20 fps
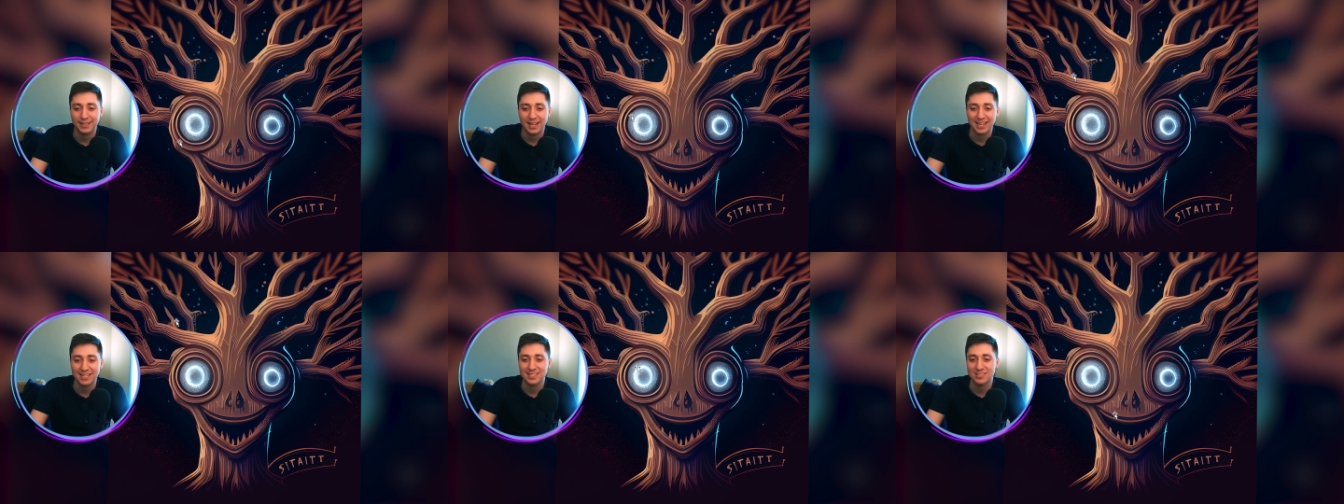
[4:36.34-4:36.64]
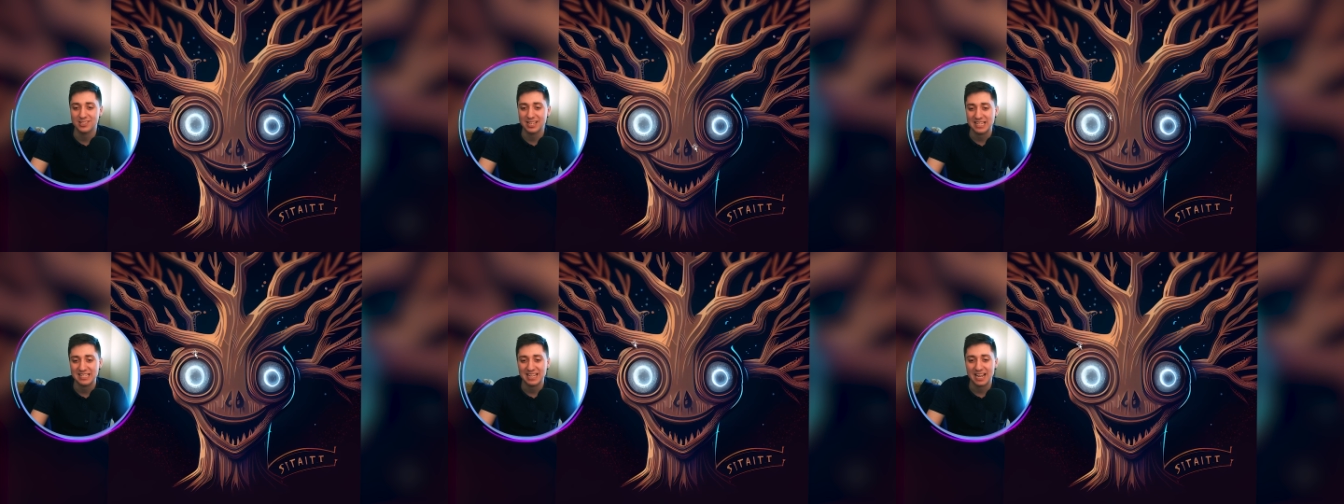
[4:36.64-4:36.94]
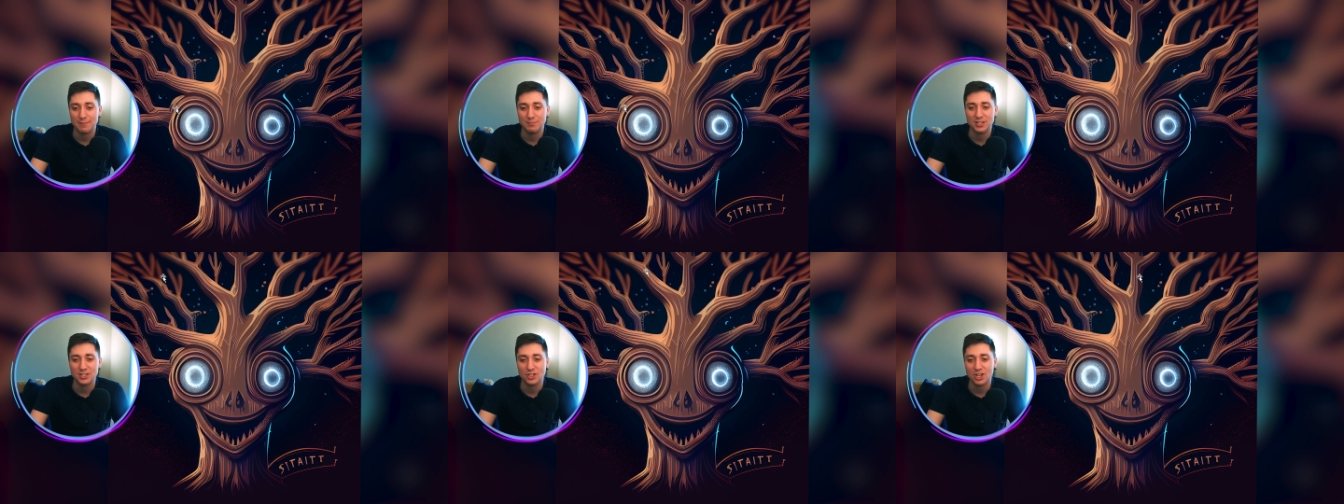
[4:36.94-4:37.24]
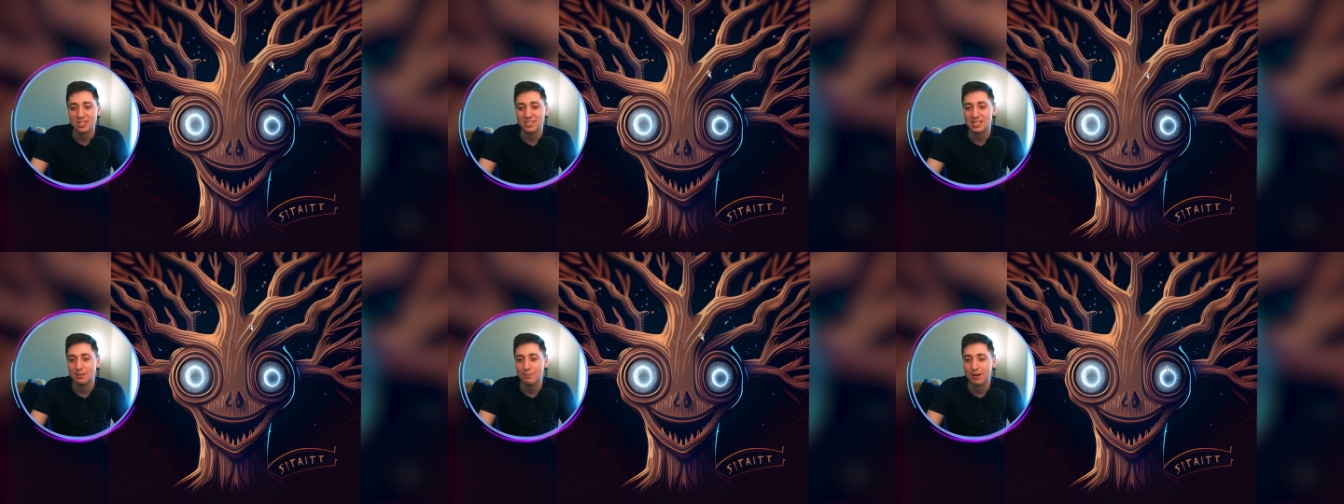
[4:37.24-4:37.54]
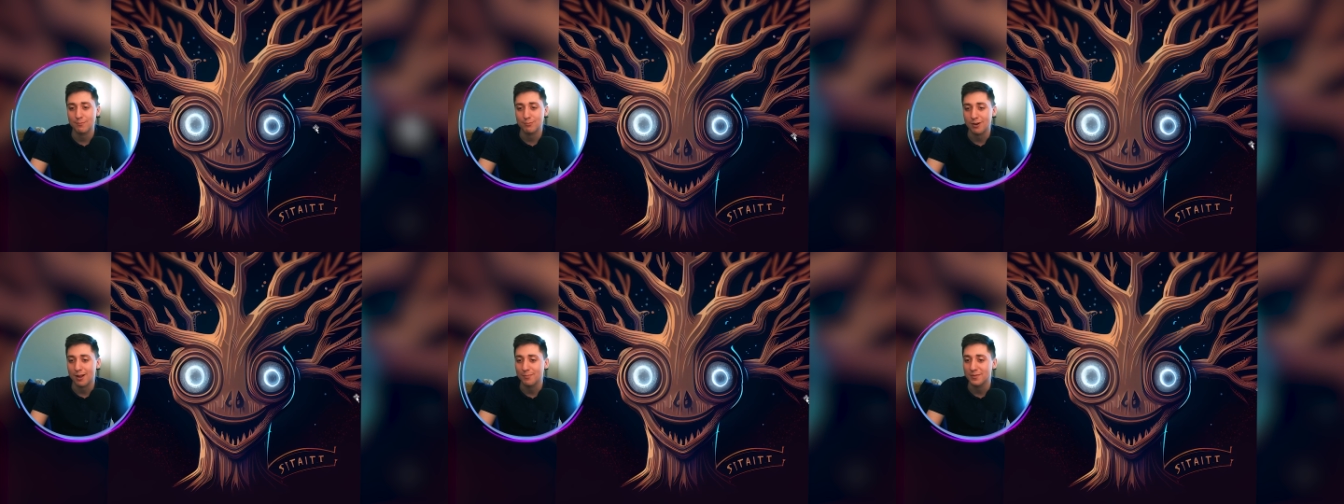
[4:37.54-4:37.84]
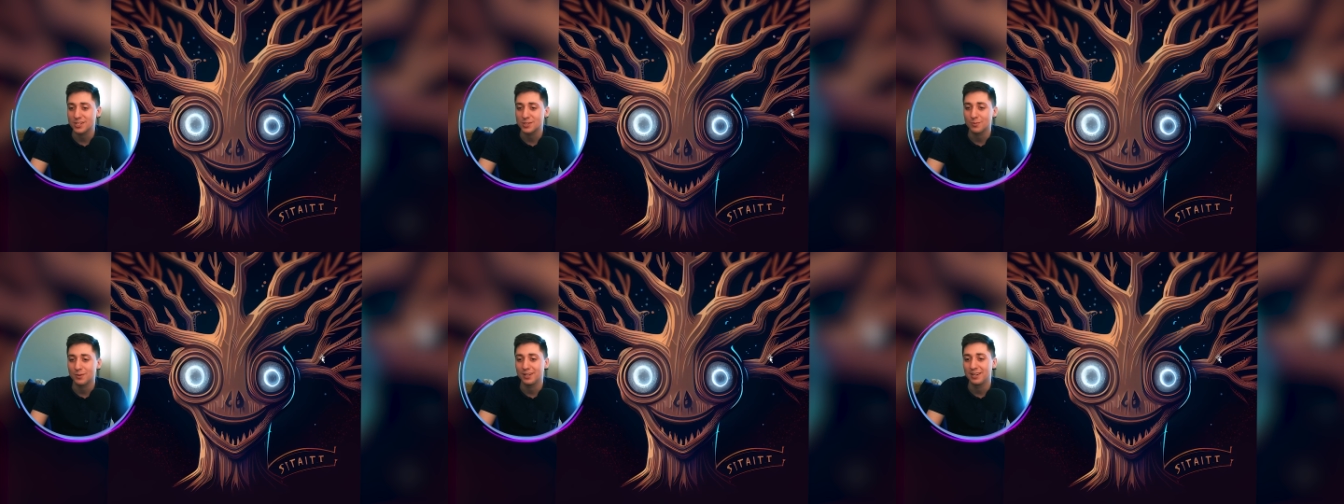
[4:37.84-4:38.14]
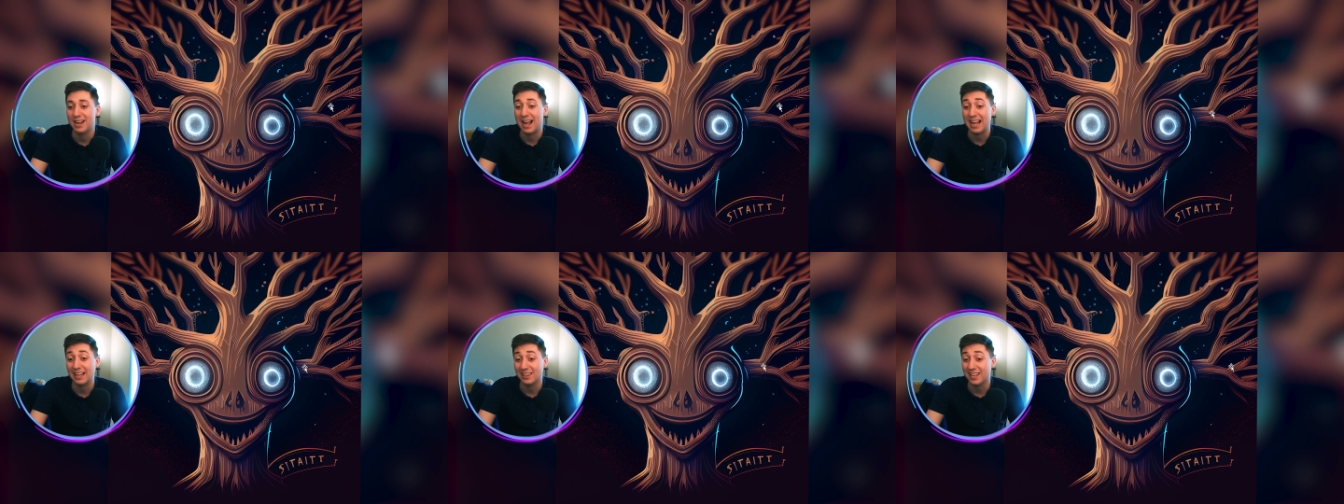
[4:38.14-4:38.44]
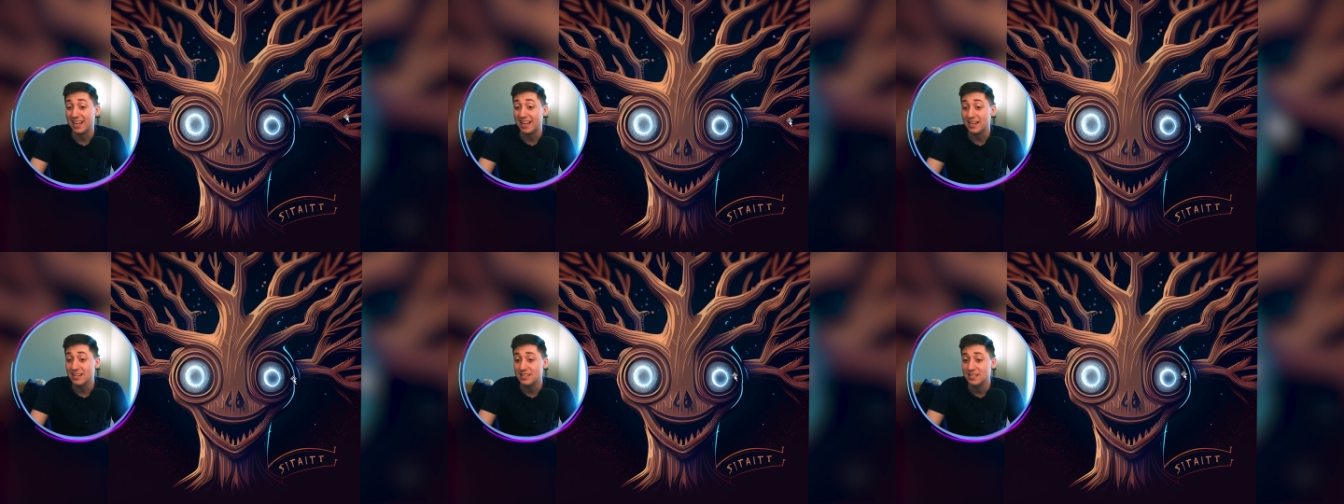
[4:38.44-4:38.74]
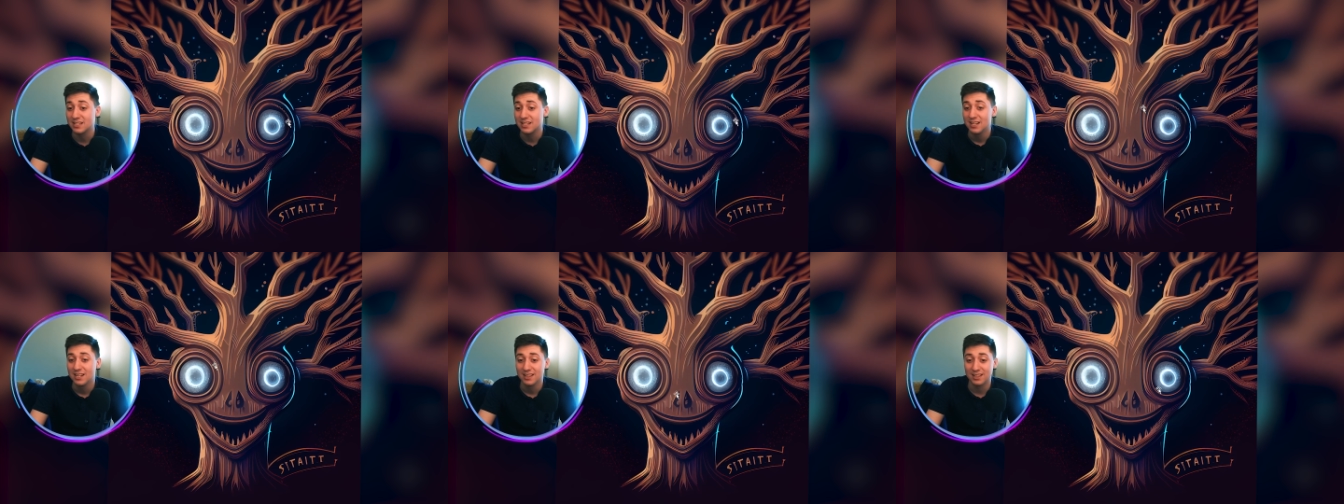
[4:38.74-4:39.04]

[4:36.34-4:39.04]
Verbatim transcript: I st kept adjusting my prompt. This one I liked.